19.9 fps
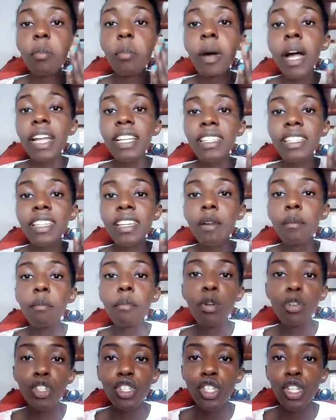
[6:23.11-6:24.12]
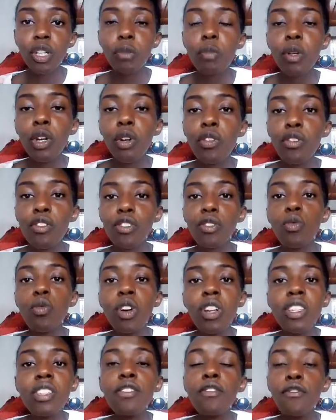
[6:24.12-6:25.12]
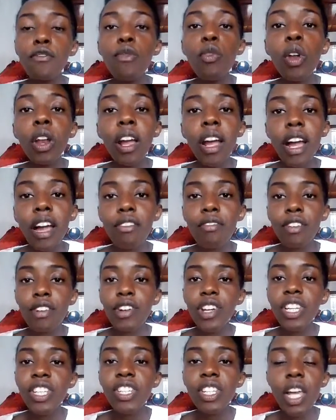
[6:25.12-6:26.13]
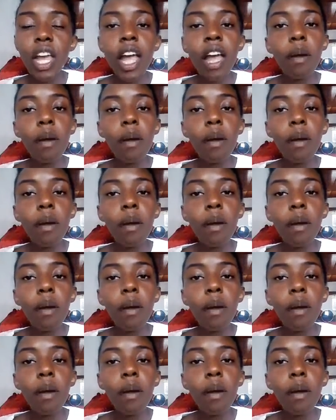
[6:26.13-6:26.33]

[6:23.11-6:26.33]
patting motion because you want full coverage.